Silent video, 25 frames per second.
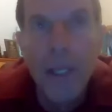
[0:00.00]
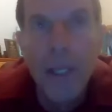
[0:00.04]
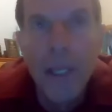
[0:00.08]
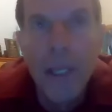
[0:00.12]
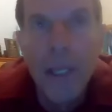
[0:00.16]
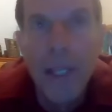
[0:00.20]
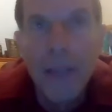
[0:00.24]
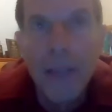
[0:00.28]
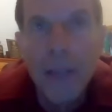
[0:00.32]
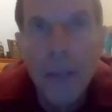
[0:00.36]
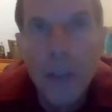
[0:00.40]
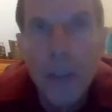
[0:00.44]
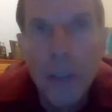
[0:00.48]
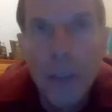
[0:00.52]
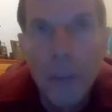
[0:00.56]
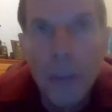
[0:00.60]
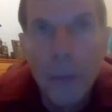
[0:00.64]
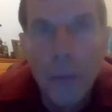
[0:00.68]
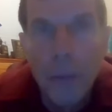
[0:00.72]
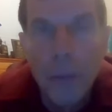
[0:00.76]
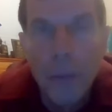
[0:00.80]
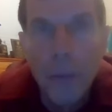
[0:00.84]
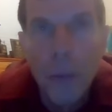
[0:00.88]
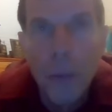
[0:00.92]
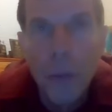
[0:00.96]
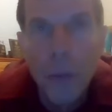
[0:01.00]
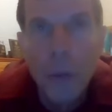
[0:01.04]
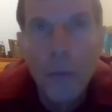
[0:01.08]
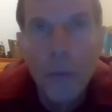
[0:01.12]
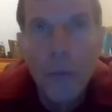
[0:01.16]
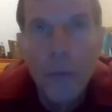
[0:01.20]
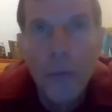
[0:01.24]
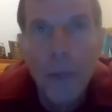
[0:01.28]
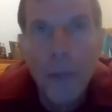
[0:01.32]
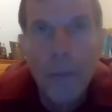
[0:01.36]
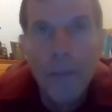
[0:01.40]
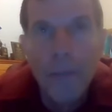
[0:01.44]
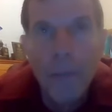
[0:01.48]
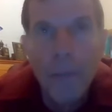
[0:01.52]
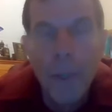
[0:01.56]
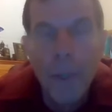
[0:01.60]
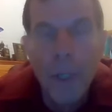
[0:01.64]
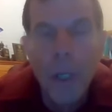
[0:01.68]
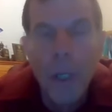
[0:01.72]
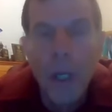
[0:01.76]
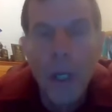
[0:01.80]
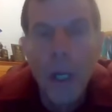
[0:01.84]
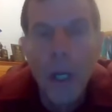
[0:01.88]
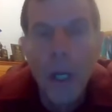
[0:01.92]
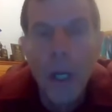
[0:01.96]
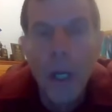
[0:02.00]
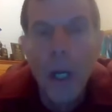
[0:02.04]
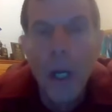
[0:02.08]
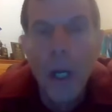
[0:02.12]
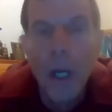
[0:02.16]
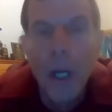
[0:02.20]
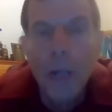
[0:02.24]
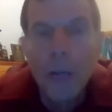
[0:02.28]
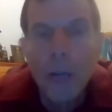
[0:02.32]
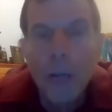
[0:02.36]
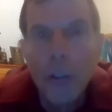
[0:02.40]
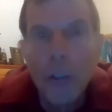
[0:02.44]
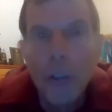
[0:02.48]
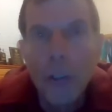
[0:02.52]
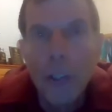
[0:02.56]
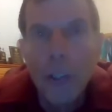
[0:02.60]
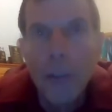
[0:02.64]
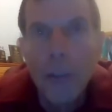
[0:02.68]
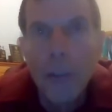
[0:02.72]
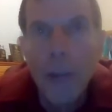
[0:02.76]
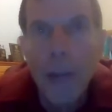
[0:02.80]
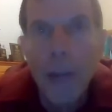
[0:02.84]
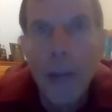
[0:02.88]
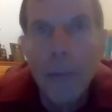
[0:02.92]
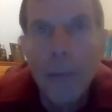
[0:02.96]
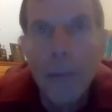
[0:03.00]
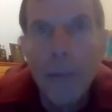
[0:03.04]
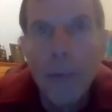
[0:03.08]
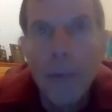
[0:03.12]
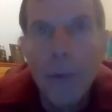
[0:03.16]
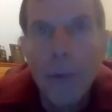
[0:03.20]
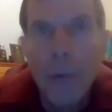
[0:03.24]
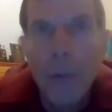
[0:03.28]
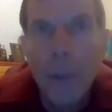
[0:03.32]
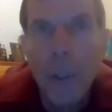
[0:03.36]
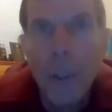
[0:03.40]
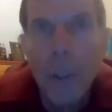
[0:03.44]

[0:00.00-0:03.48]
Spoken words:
If it's approved, attorney reps